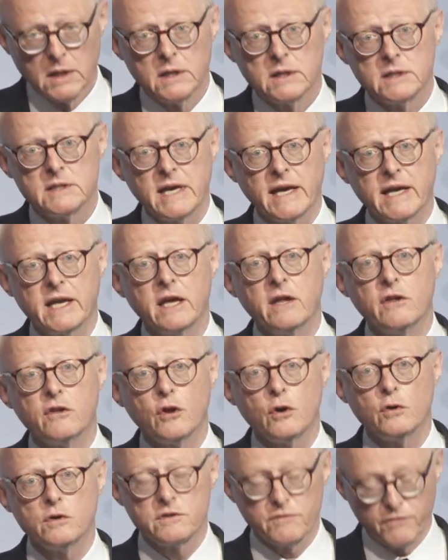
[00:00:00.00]
Taking
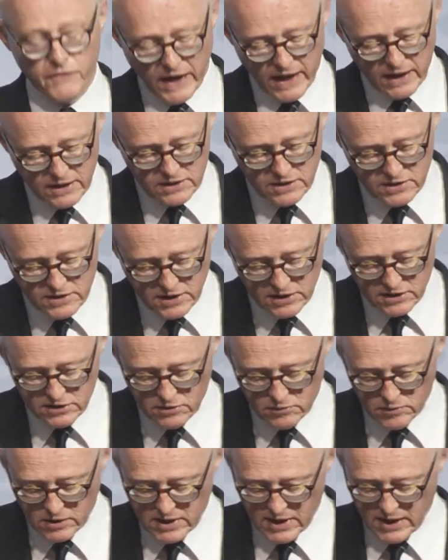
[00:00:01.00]
those factors
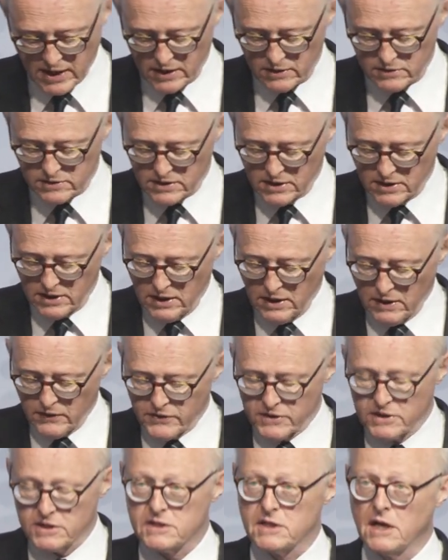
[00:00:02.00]
into account,
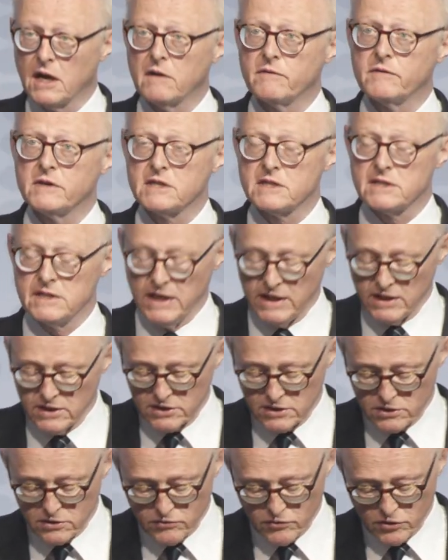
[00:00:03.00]
the service
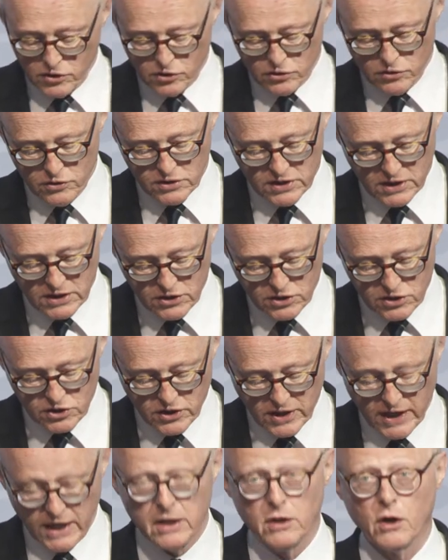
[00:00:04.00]
needs to recruit and
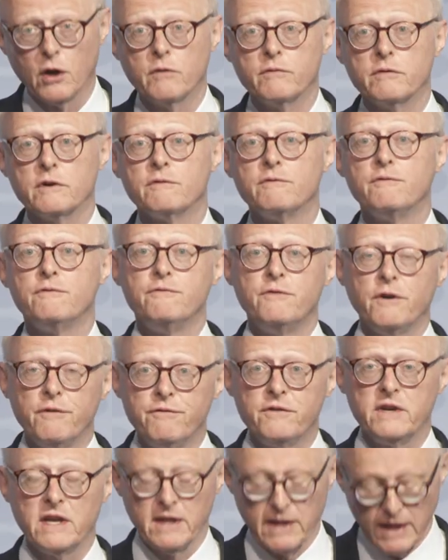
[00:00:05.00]
train over
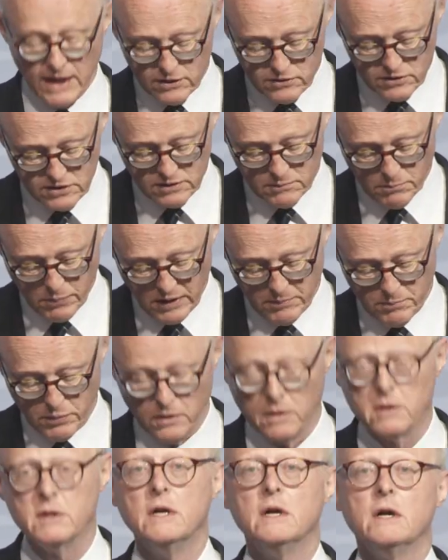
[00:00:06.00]
50,000
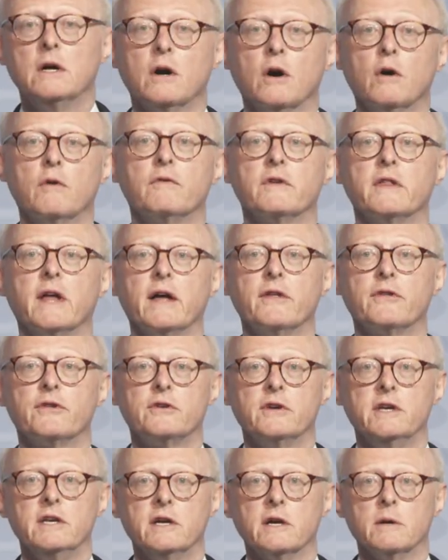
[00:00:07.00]
people over that
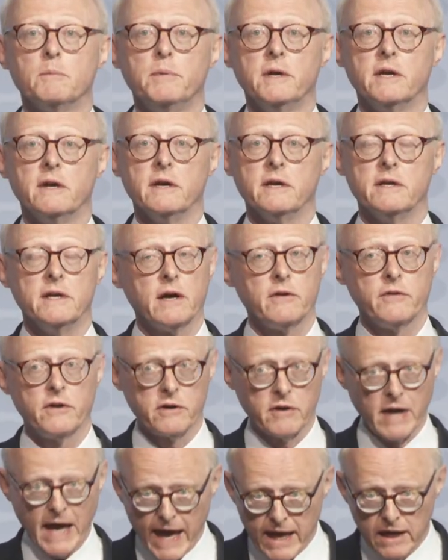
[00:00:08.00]
three year period. Now,
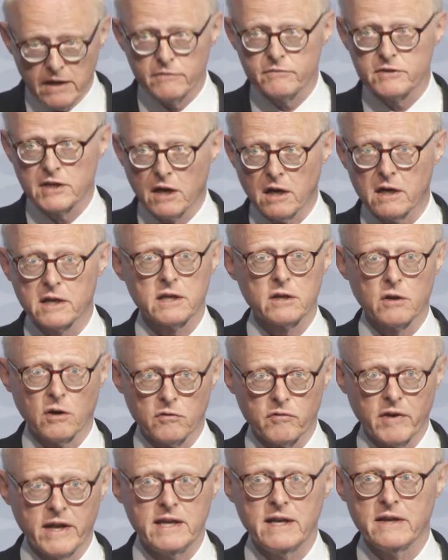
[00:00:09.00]
they're ahead of target
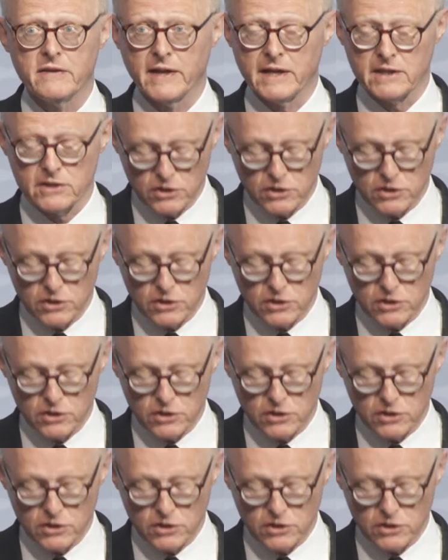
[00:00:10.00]
already, and that's